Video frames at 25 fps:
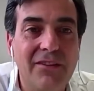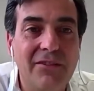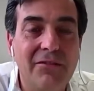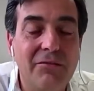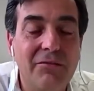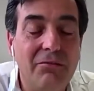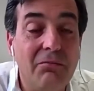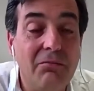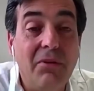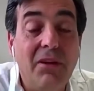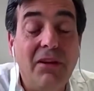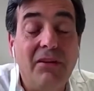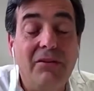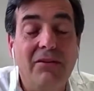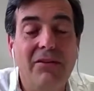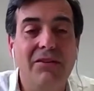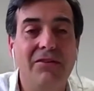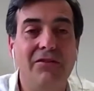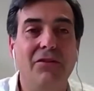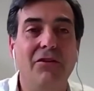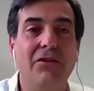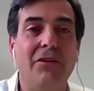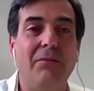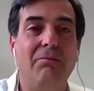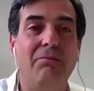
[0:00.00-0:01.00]
But it's
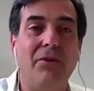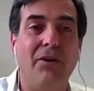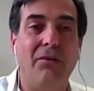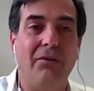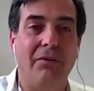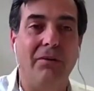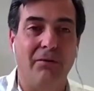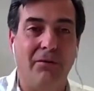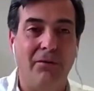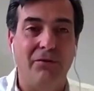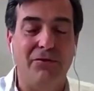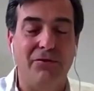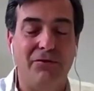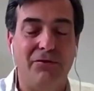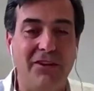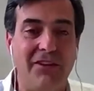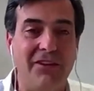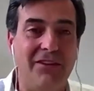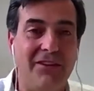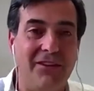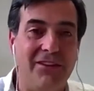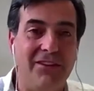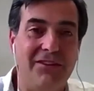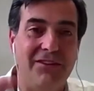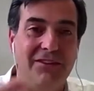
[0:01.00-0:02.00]
not a problem. Also,
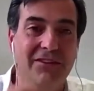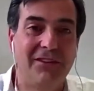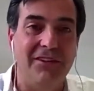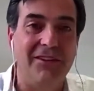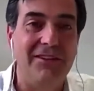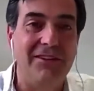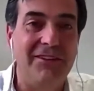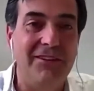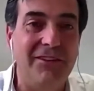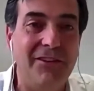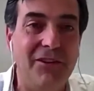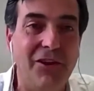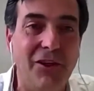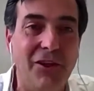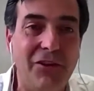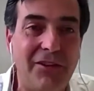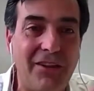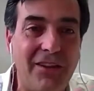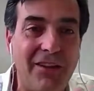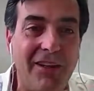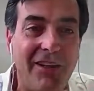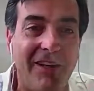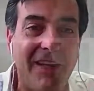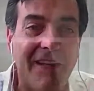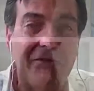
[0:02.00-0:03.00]
it's not a